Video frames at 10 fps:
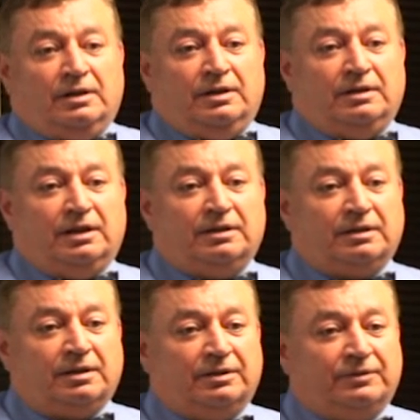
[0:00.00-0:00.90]

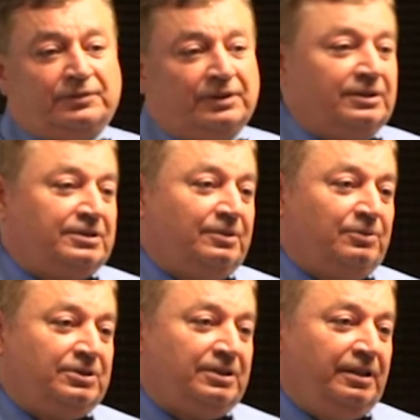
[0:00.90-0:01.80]
Another kind of things he
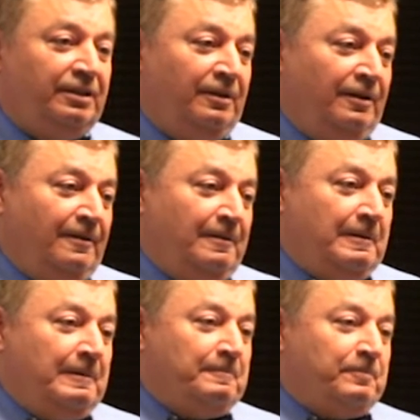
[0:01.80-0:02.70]
would say,
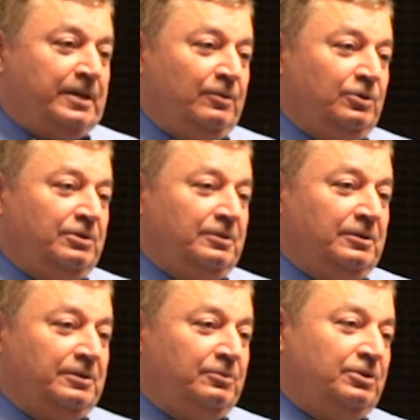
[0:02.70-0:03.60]
he
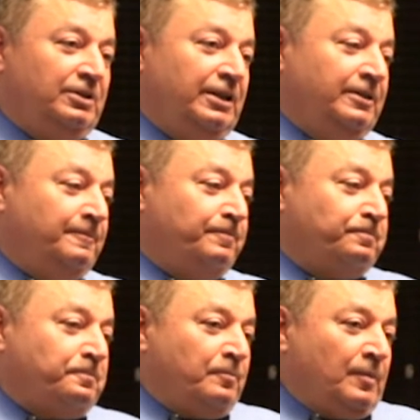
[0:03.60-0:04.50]
would write,
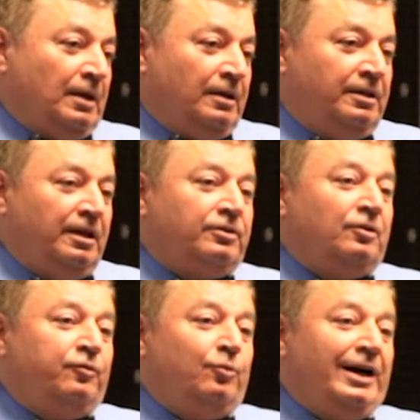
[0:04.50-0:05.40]
death
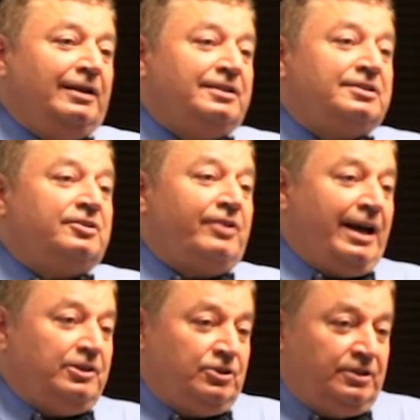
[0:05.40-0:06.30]
of one is a
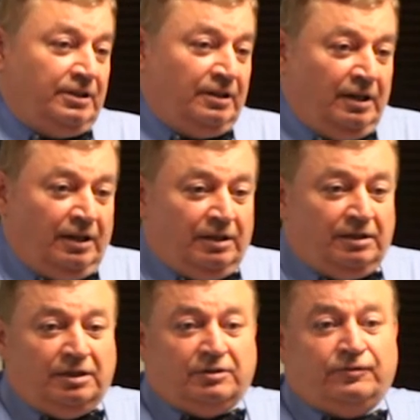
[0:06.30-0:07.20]
tragedy.
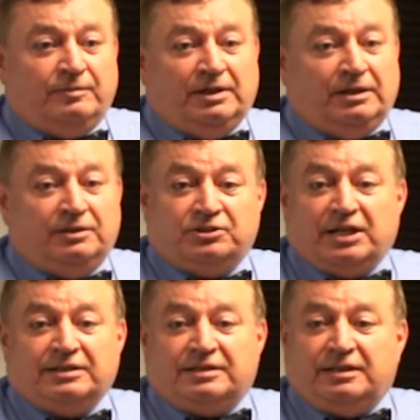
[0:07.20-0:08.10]
Death of a million,
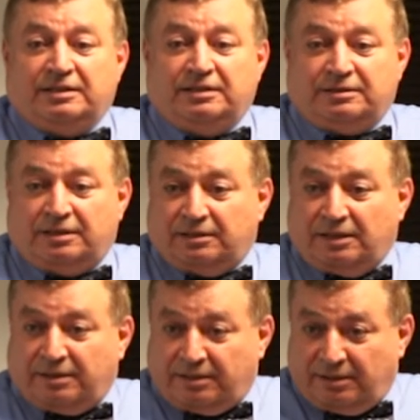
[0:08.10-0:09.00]
just statistic,
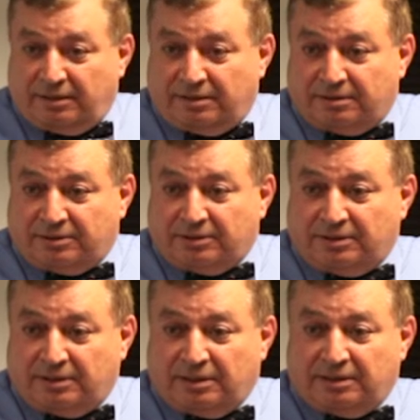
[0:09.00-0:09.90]
nothing else.
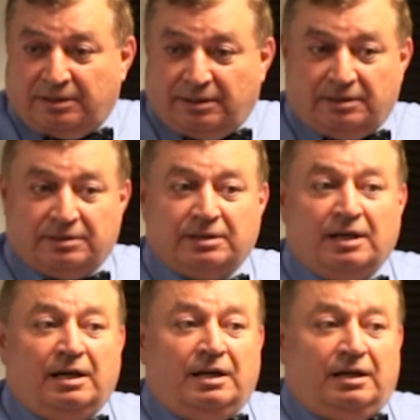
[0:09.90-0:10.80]
Nothing else.
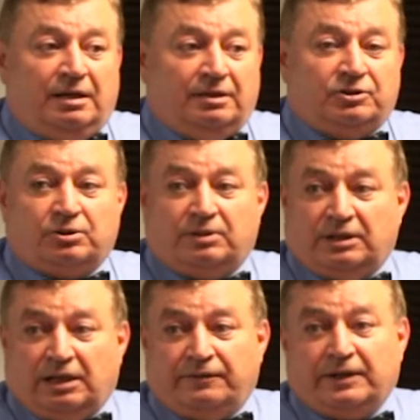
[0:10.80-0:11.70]
And sure
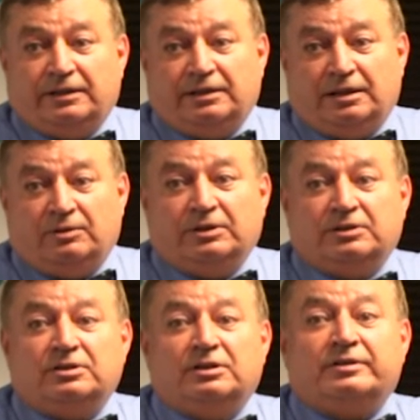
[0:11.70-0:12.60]
enough, right now in
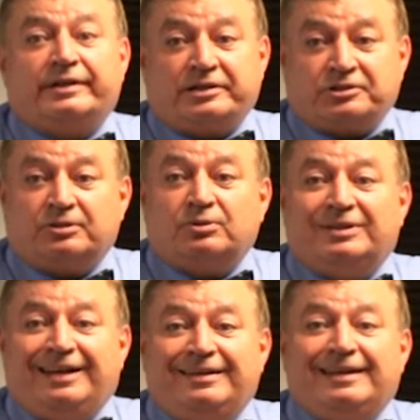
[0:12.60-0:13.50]
Russia
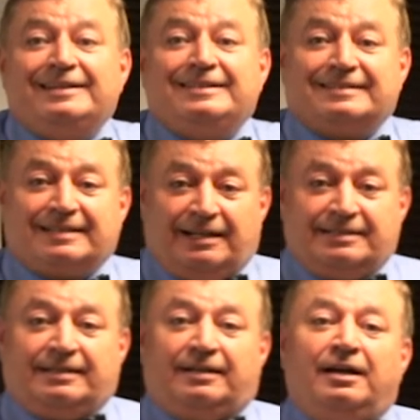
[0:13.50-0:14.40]
today, they're
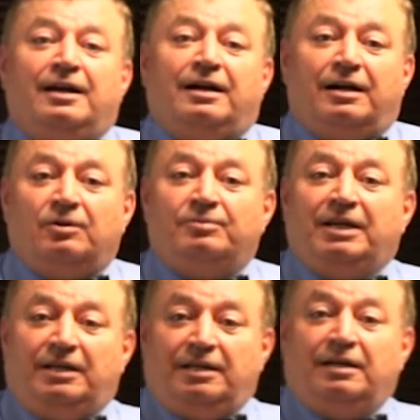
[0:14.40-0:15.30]
discussing how
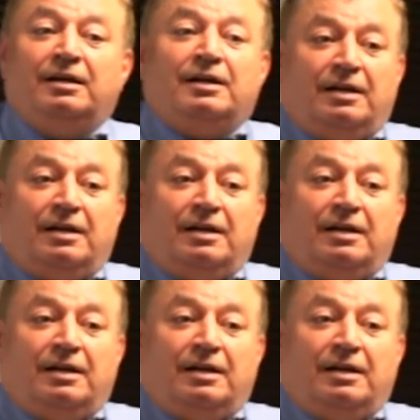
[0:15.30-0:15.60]
many